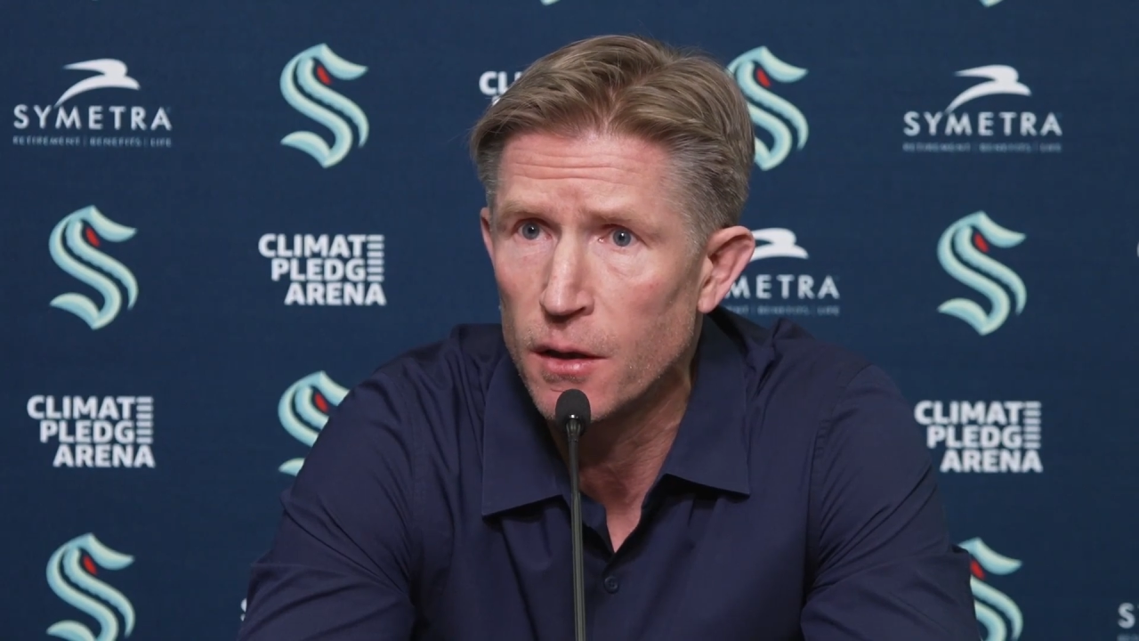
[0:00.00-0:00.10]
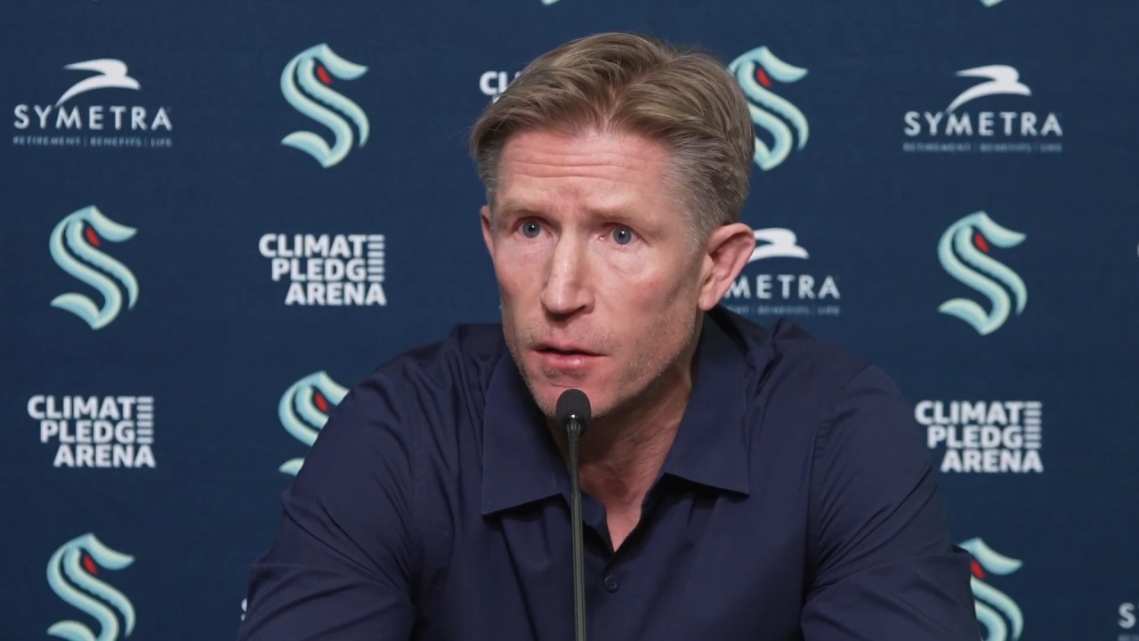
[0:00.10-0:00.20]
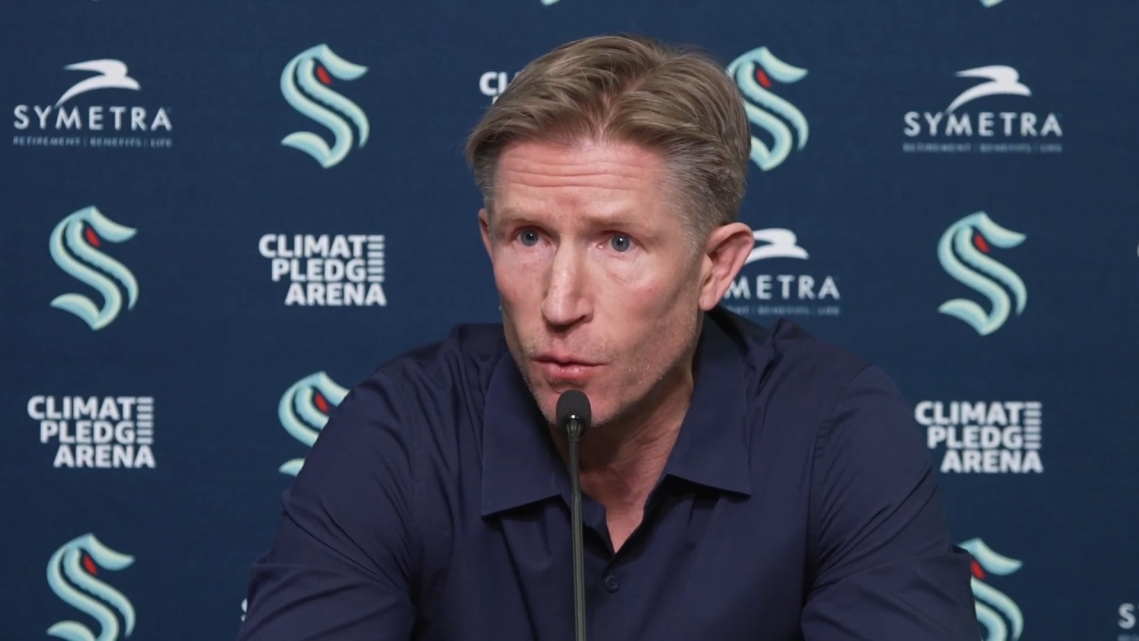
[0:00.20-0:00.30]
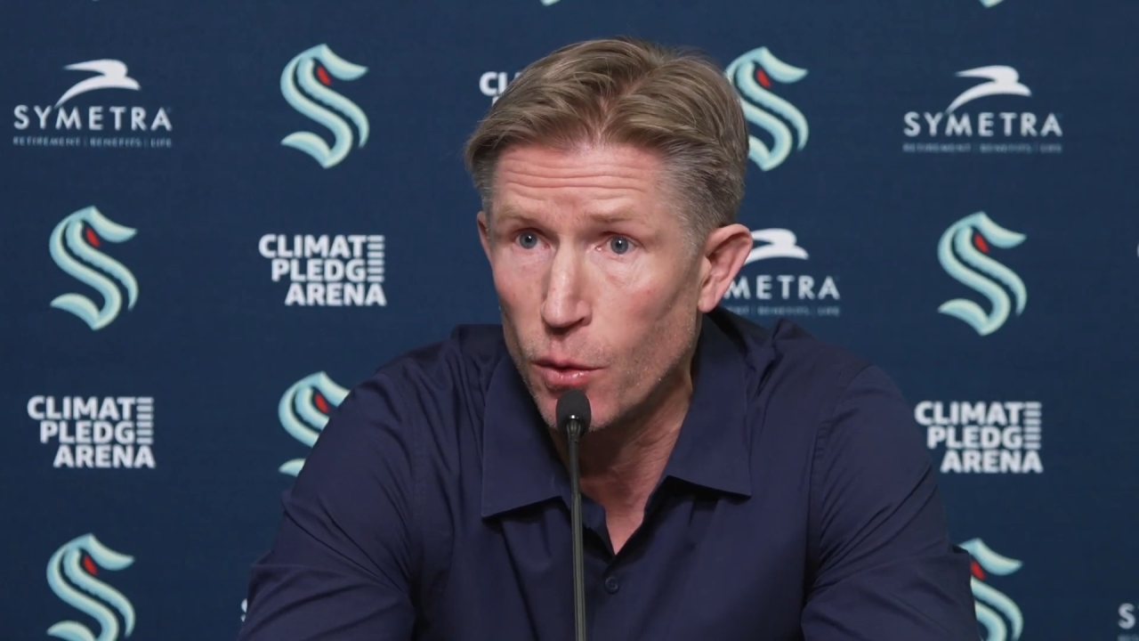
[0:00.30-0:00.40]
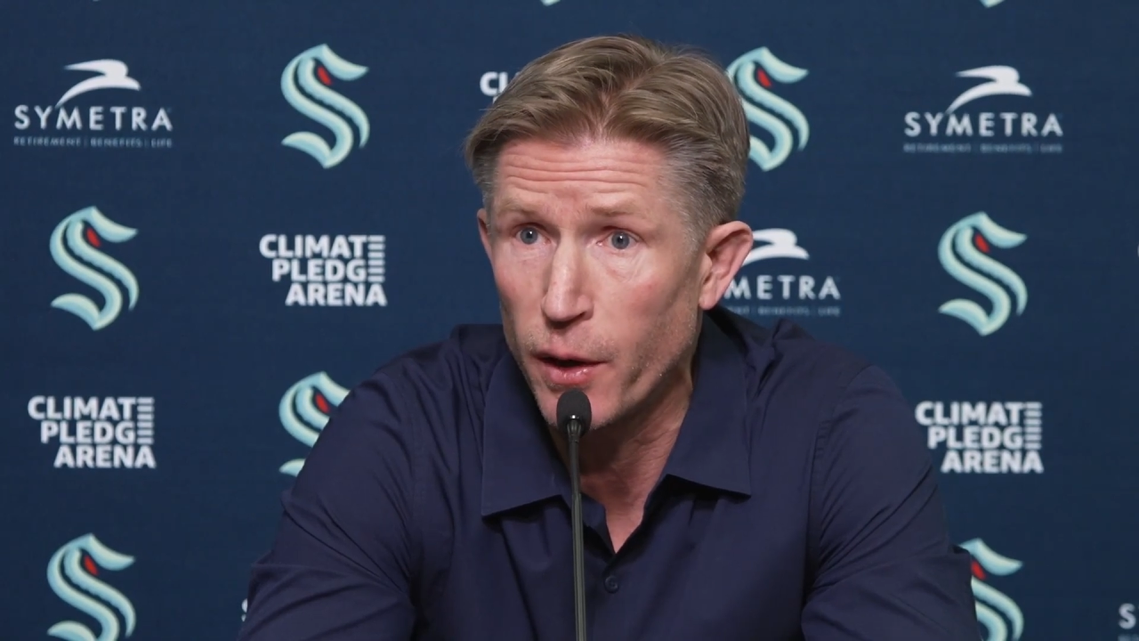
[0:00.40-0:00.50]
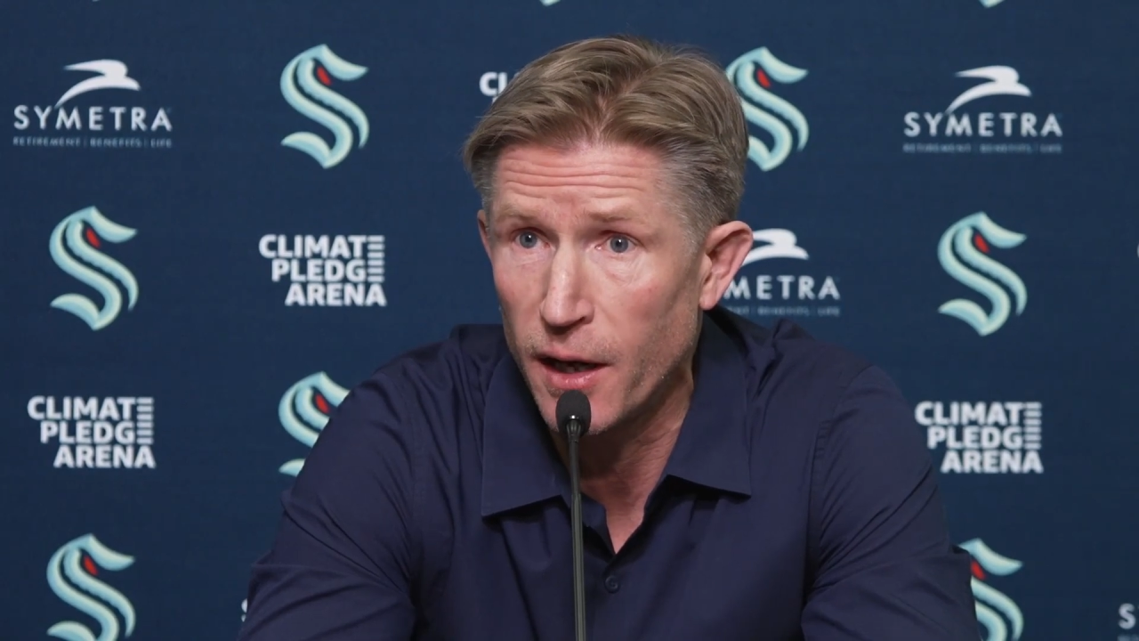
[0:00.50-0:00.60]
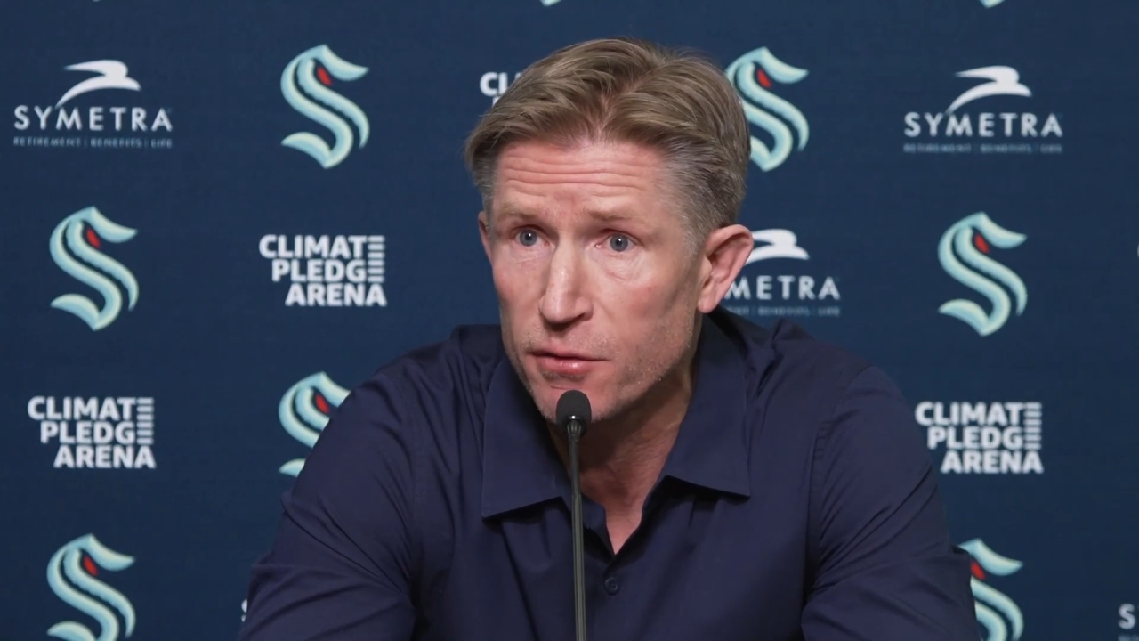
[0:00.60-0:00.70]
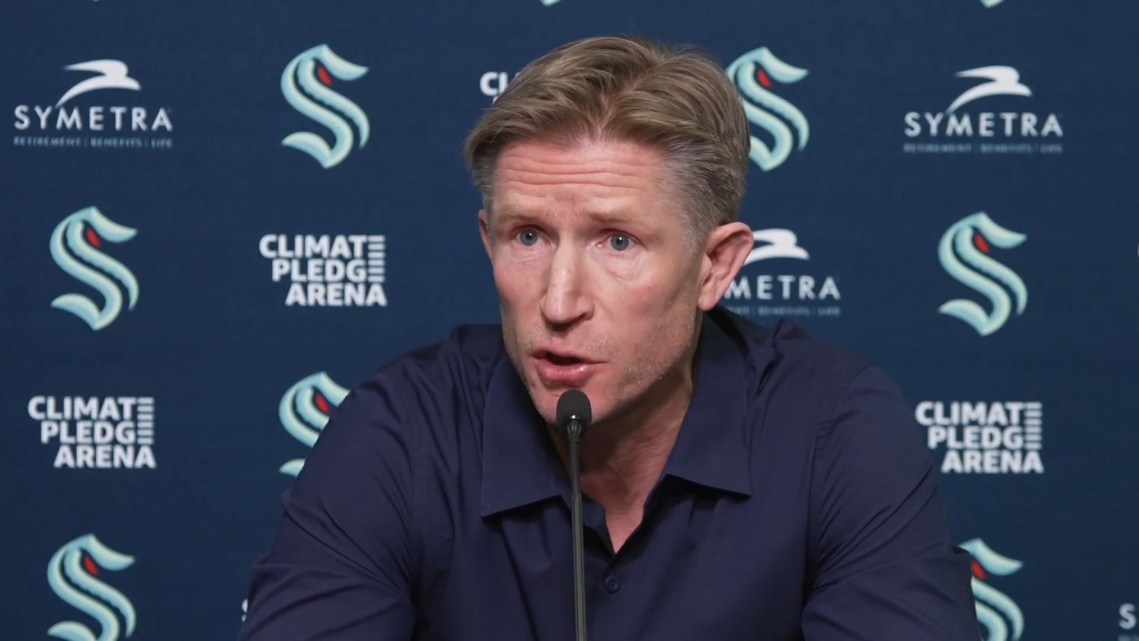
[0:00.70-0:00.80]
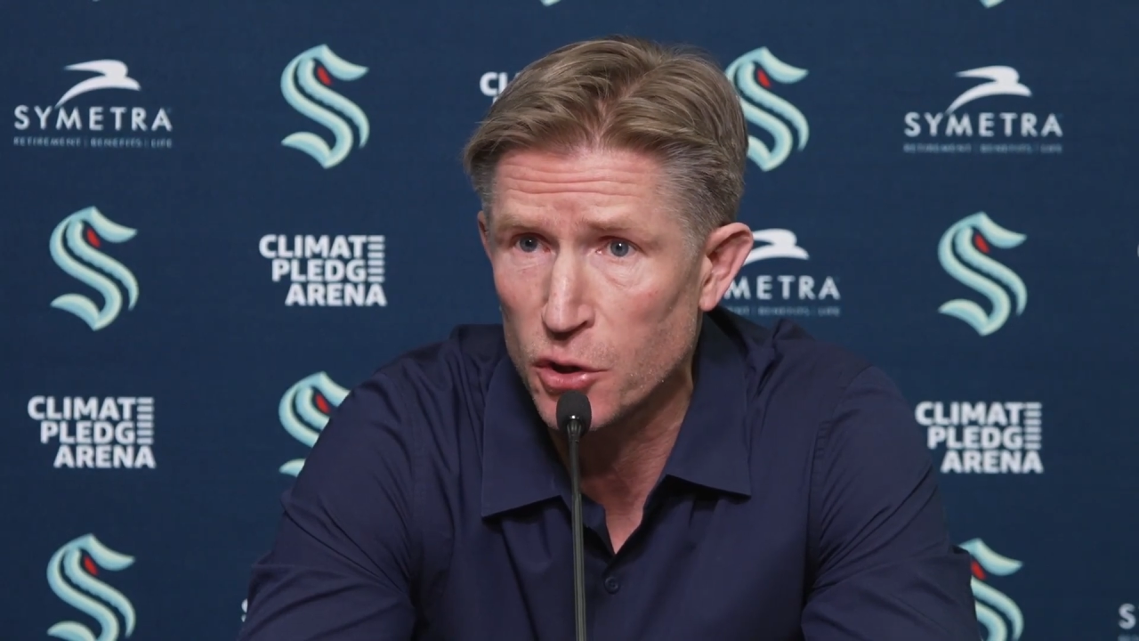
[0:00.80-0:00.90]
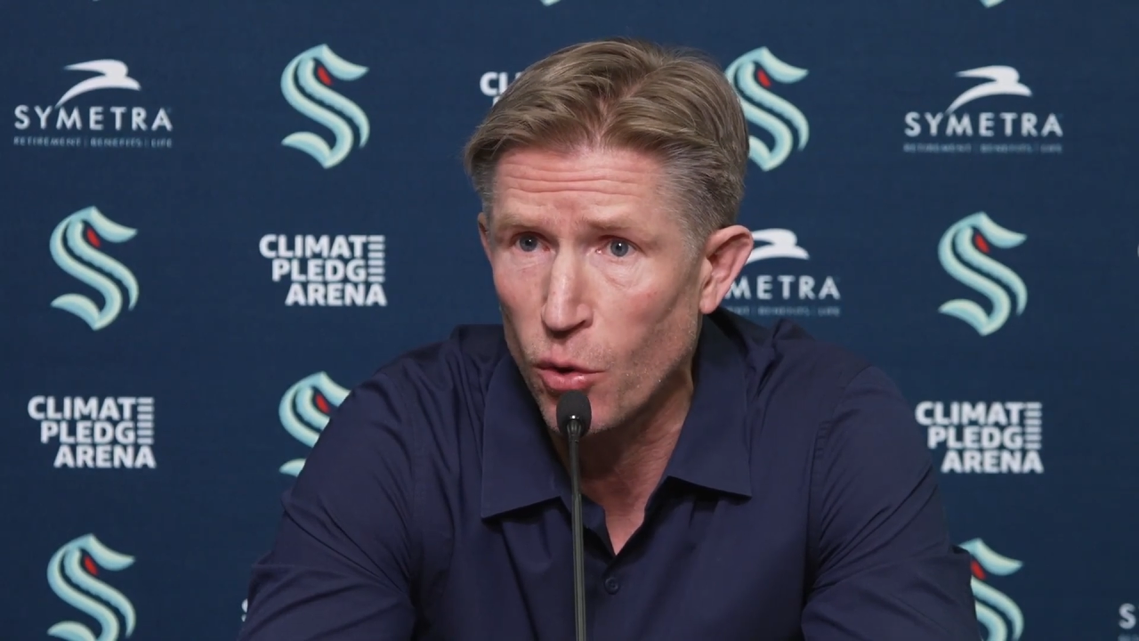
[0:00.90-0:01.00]
you know, what we have
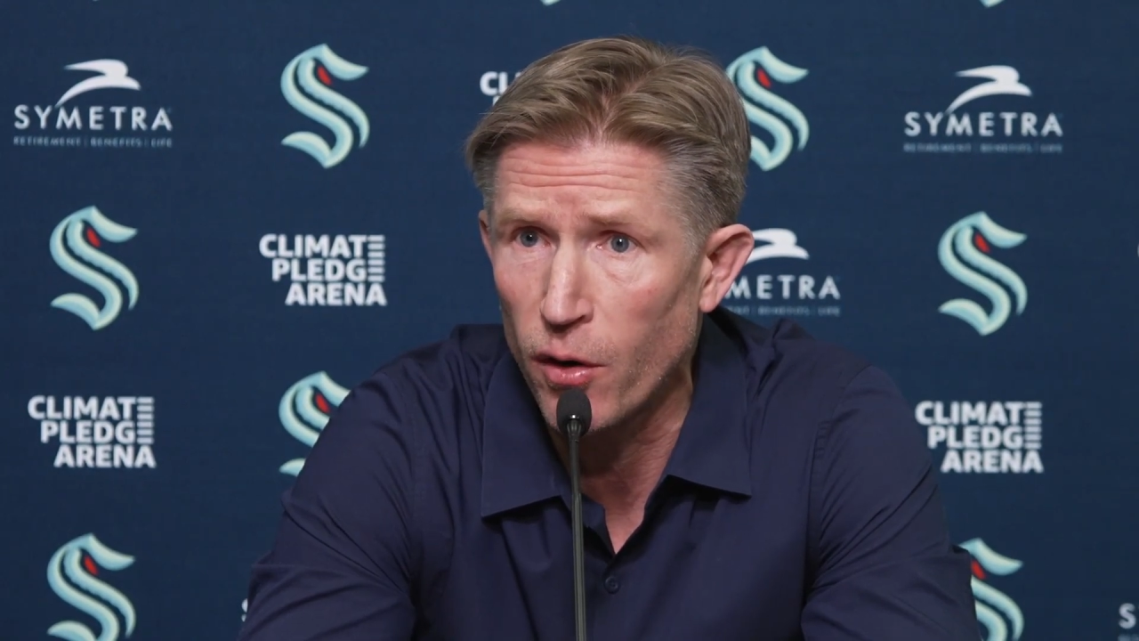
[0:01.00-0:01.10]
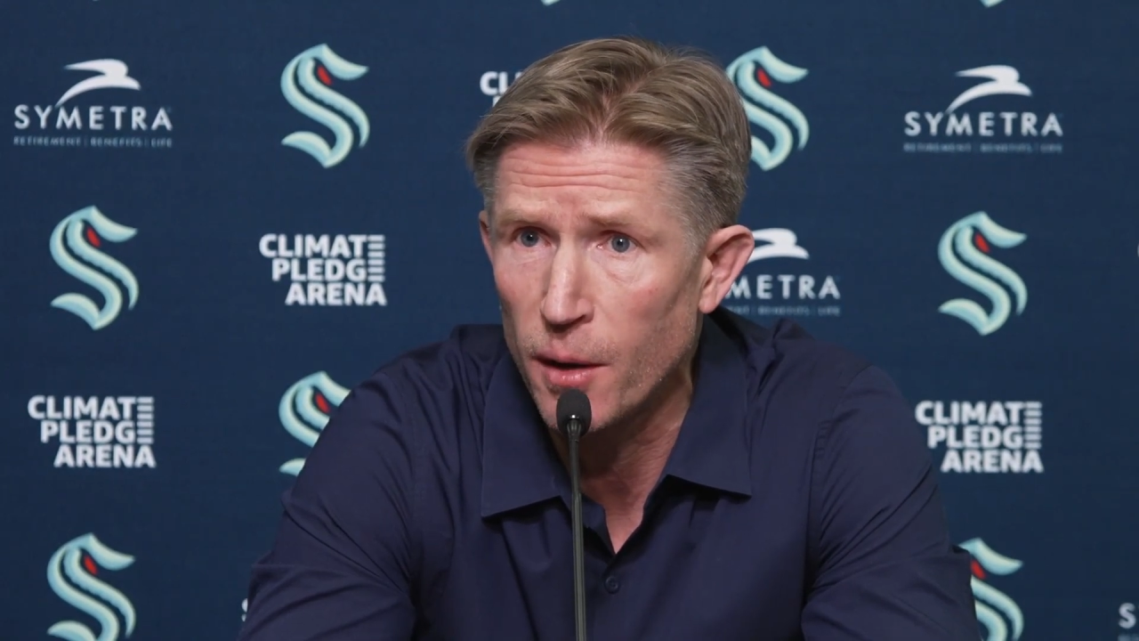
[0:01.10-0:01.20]
to shore